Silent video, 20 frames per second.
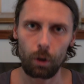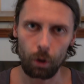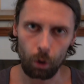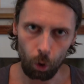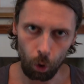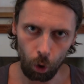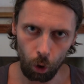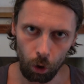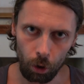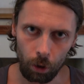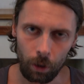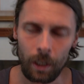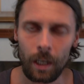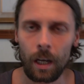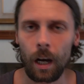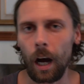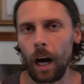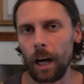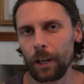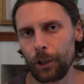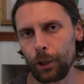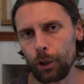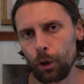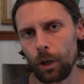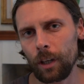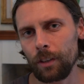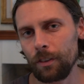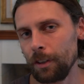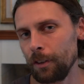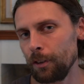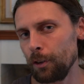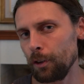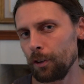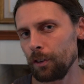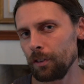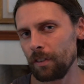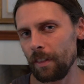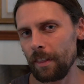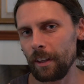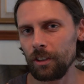Or are you going to
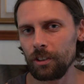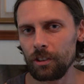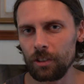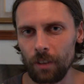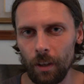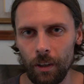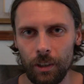use these